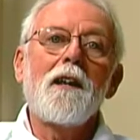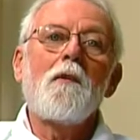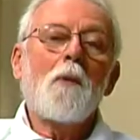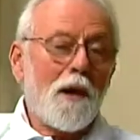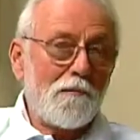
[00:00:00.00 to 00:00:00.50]

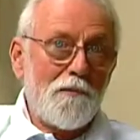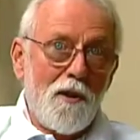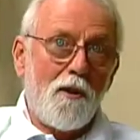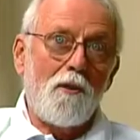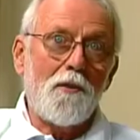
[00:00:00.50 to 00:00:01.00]
Well,
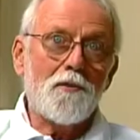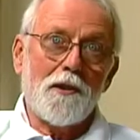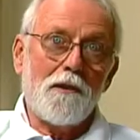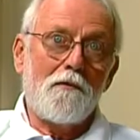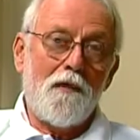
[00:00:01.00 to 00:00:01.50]
no, there's a
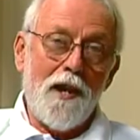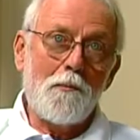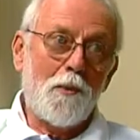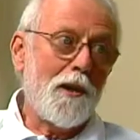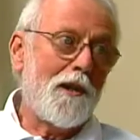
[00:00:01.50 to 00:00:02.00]
little fine
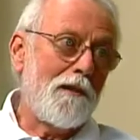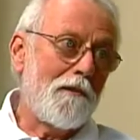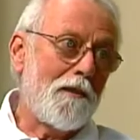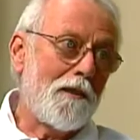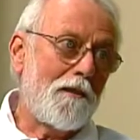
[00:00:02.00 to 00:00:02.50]
print here
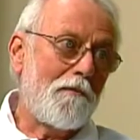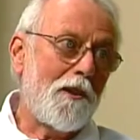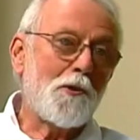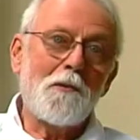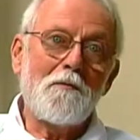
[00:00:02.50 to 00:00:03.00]
that the
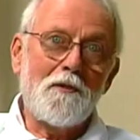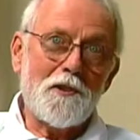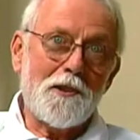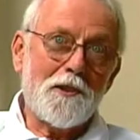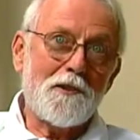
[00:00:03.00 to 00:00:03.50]
freshman
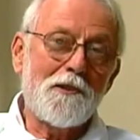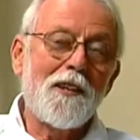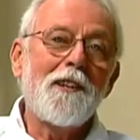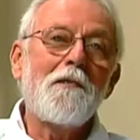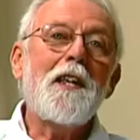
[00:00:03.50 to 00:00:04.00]
physics
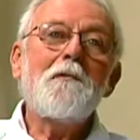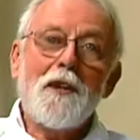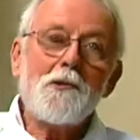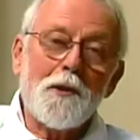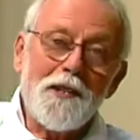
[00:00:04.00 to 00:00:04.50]

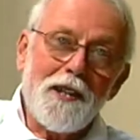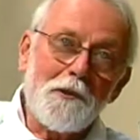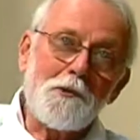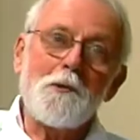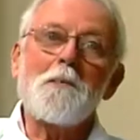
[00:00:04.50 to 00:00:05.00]
eventually
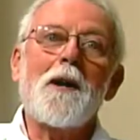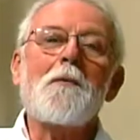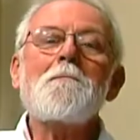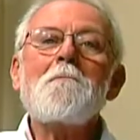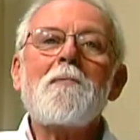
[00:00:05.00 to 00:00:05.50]
tells you about.
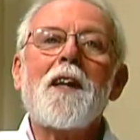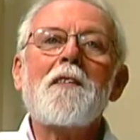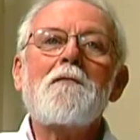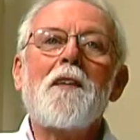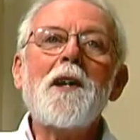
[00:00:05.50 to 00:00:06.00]

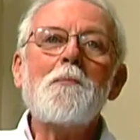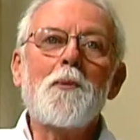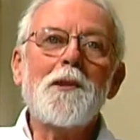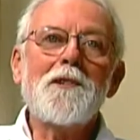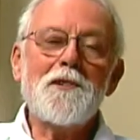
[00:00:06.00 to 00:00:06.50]
The fine
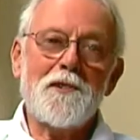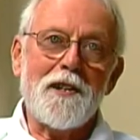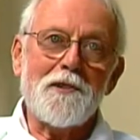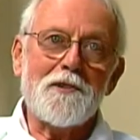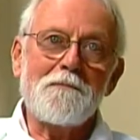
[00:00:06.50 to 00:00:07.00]
print is
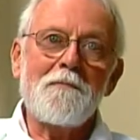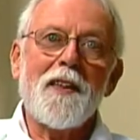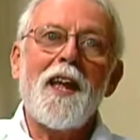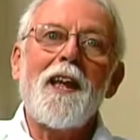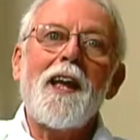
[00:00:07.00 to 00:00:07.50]
this
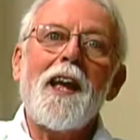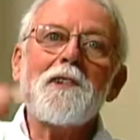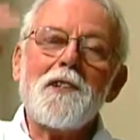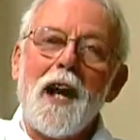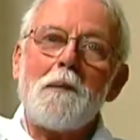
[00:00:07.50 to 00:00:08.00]

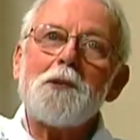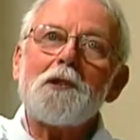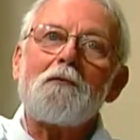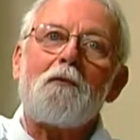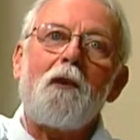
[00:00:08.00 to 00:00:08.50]
as
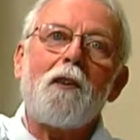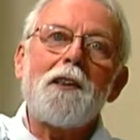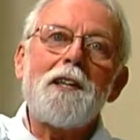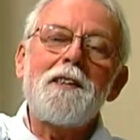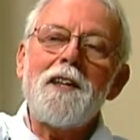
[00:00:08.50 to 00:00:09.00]
objects fall
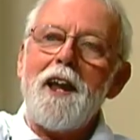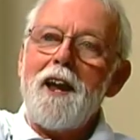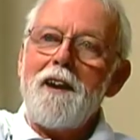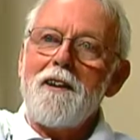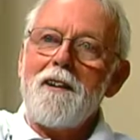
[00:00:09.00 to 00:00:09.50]
in the
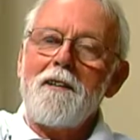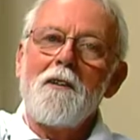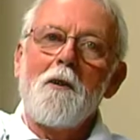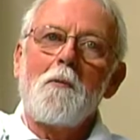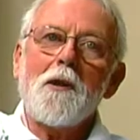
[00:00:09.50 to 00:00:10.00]
air,
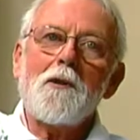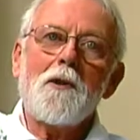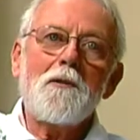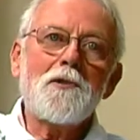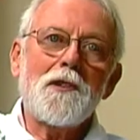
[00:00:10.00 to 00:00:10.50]
what
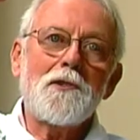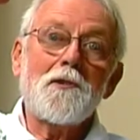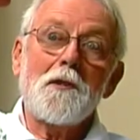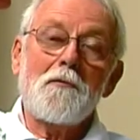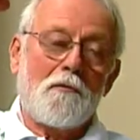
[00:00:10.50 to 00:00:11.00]
occurs is
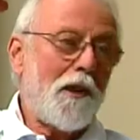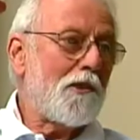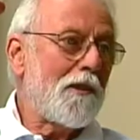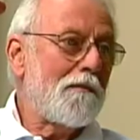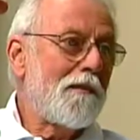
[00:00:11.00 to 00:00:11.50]
there's
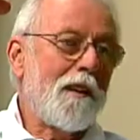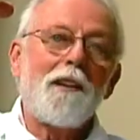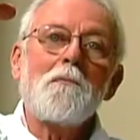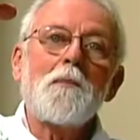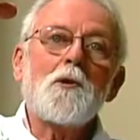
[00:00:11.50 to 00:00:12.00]
friction
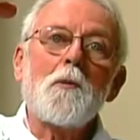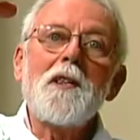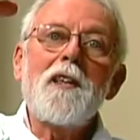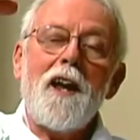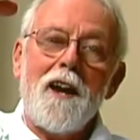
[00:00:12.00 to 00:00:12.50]
between
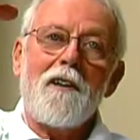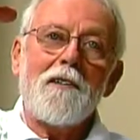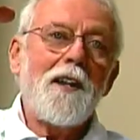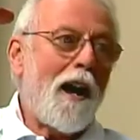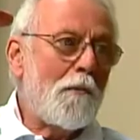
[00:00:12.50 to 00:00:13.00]
the air
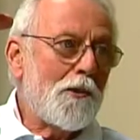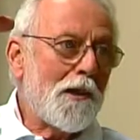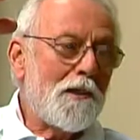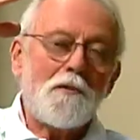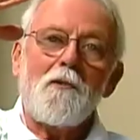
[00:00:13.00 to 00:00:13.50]
and the object
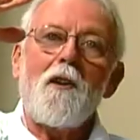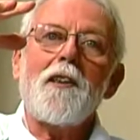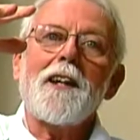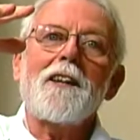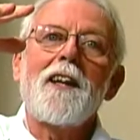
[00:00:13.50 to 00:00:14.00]
that's
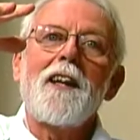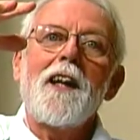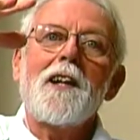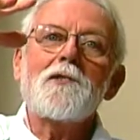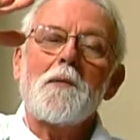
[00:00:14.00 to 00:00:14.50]
falling.
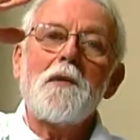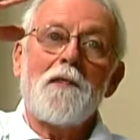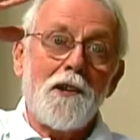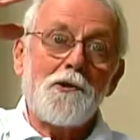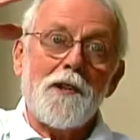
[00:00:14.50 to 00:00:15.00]
And so
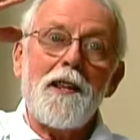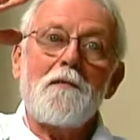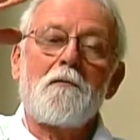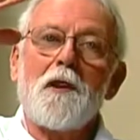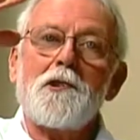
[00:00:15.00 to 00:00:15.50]
eventually that
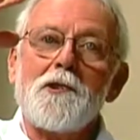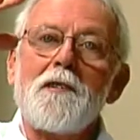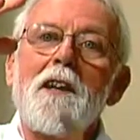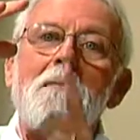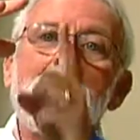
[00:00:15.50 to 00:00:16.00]
friction
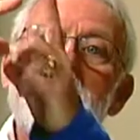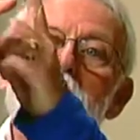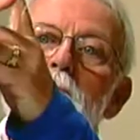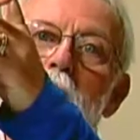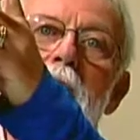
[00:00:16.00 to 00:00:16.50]
makes a
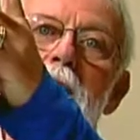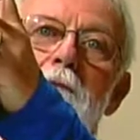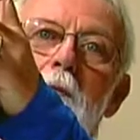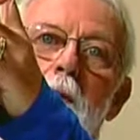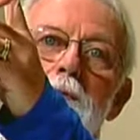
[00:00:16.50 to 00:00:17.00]
drag
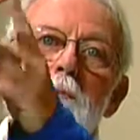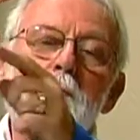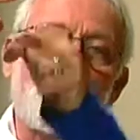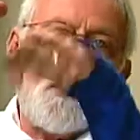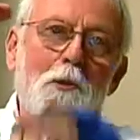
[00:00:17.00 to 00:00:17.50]
force which
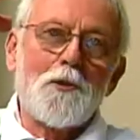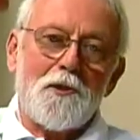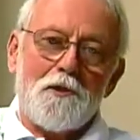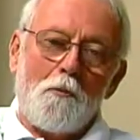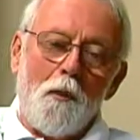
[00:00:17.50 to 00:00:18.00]

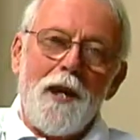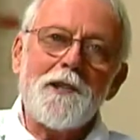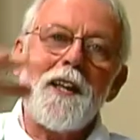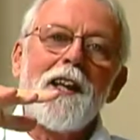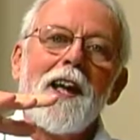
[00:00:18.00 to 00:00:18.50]
opposes the weight.
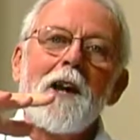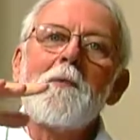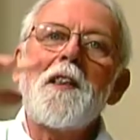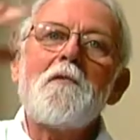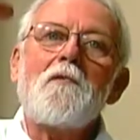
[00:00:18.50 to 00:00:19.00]
And
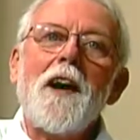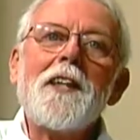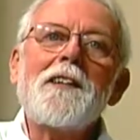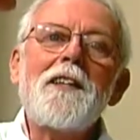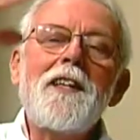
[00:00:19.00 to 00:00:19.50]
when they
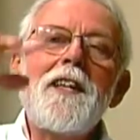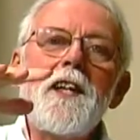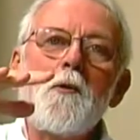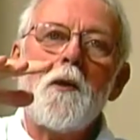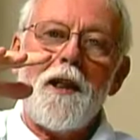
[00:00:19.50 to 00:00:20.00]
finally
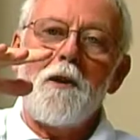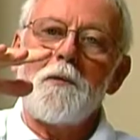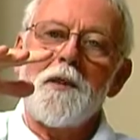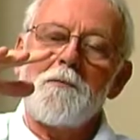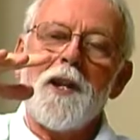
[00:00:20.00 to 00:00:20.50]
equal
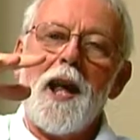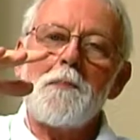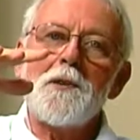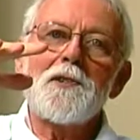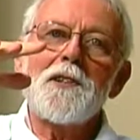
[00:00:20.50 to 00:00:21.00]
out, then what
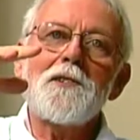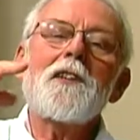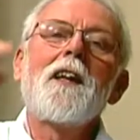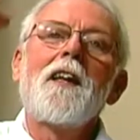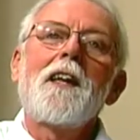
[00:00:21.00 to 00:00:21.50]
happens is
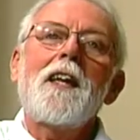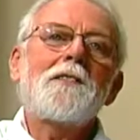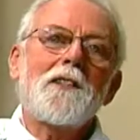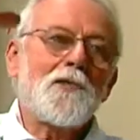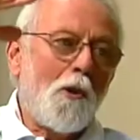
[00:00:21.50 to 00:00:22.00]
it
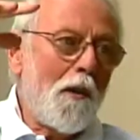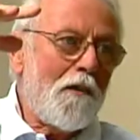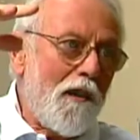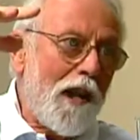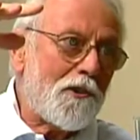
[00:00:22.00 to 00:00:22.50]
doesn't go any
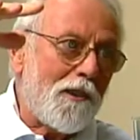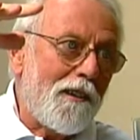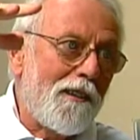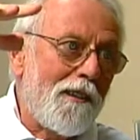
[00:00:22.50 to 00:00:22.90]
faster.